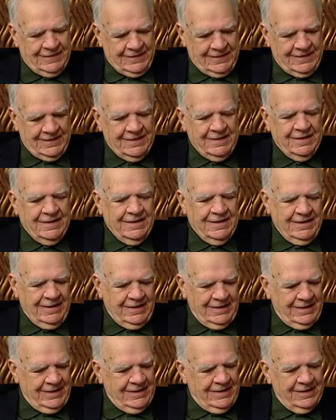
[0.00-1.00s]
on around
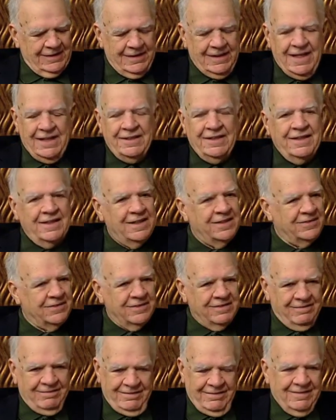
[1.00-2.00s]
here. Lot, Thank yes.
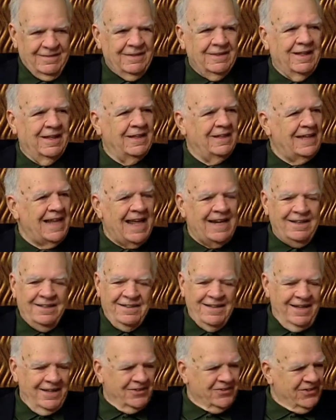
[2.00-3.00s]
you so much. A lot Anita.
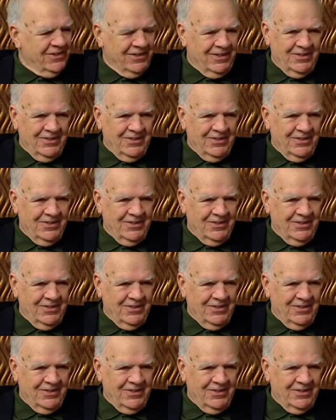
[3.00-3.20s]
of dancing